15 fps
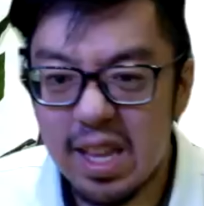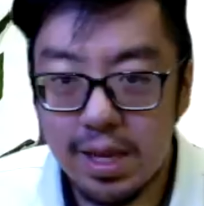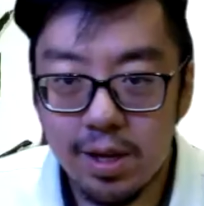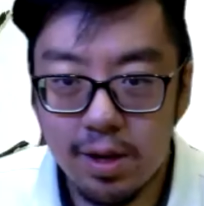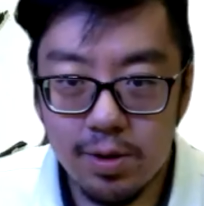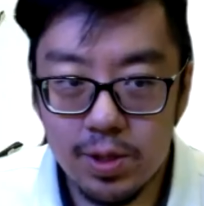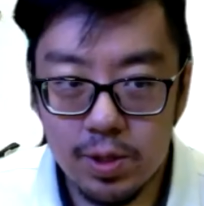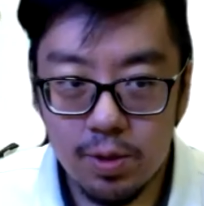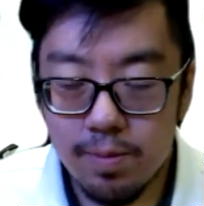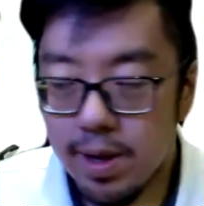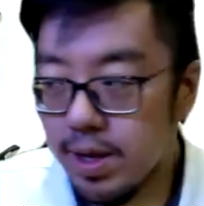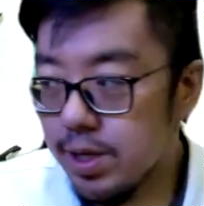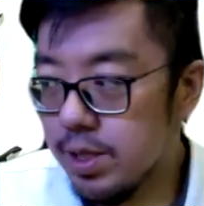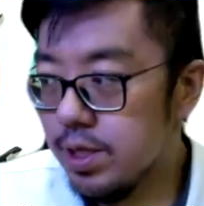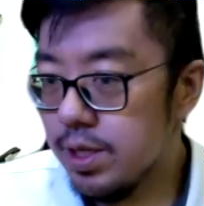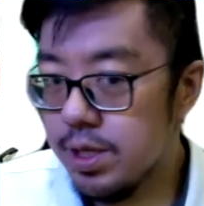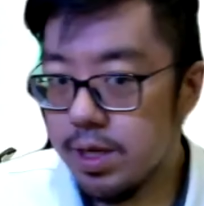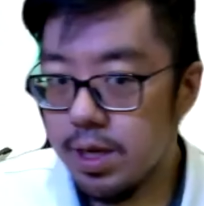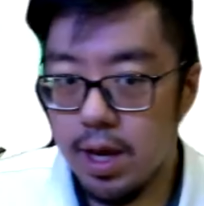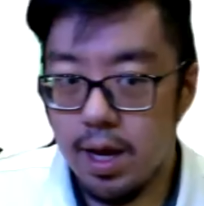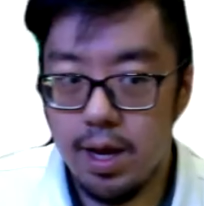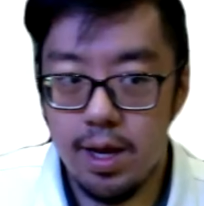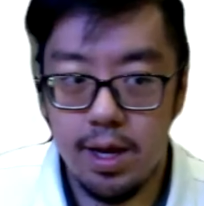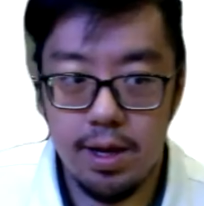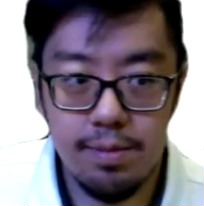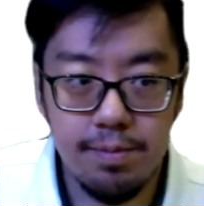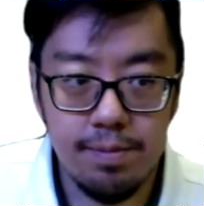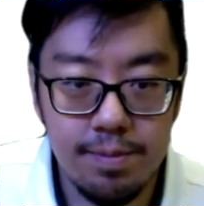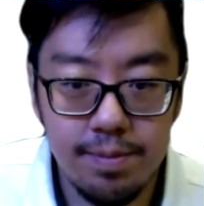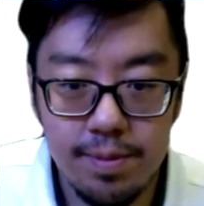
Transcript: thank you so much, um,